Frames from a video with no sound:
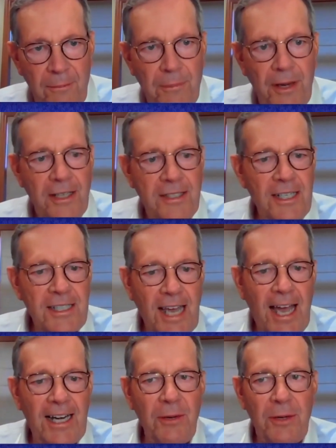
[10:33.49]
but it's
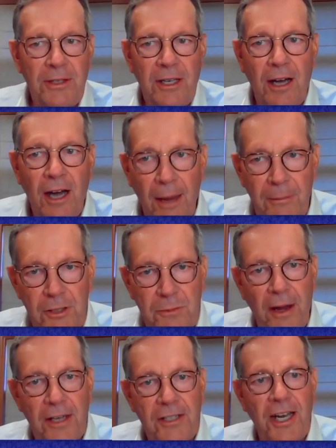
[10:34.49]
exactly what the Commons
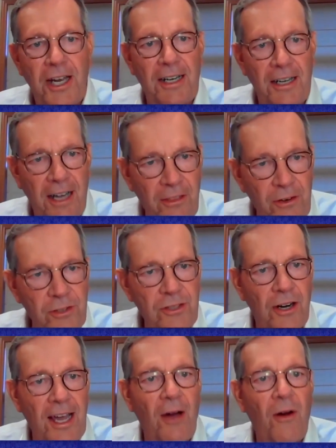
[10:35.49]
Project and others
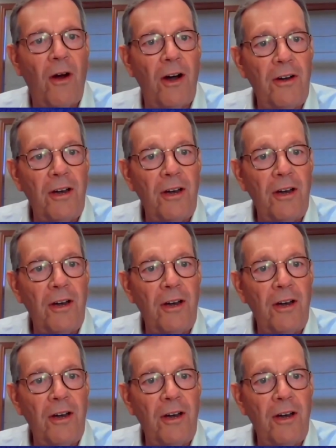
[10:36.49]
are now